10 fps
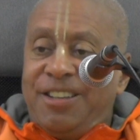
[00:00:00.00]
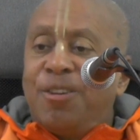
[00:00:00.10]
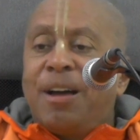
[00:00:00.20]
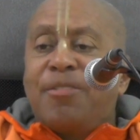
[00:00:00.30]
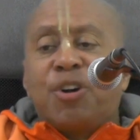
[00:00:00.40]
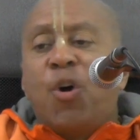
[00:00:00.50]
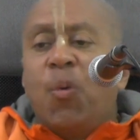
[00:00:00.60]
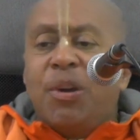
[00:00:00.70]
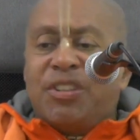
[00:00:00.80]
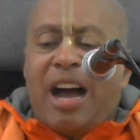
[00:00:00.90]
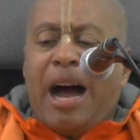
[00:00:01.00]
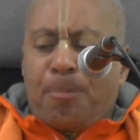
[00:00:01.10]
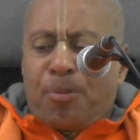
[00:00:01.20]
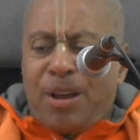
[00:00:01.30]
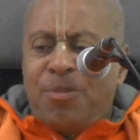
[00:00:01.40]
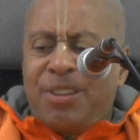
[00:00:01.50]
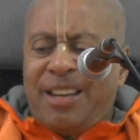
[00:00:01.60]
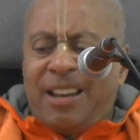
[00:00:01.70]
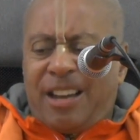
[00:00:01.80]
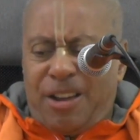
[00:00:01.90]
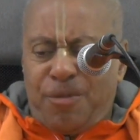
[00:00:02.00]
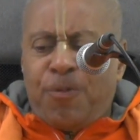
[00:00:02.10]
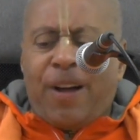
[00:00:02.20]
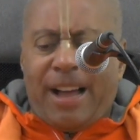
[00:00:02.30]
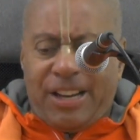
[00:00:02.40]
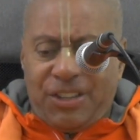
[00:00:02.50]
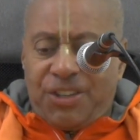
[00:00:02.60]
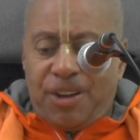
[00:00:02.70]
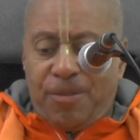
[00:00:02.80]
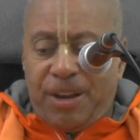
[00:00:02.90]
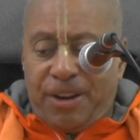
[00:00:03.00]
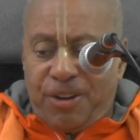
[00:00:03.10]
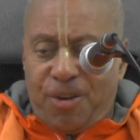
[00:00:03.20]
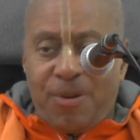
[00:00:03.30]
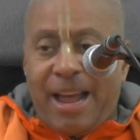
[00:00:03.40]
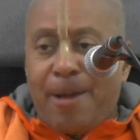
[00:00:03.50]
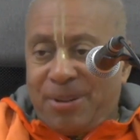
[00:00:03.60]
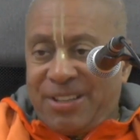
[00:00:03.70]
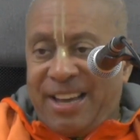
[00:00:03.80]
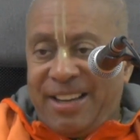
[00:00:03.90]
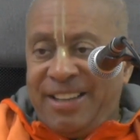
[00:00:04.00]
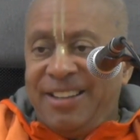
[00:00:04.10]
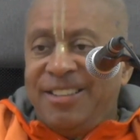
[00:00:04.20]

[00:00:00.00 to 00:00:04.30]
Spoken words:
You don't have to always operate within the confines of their current appetite.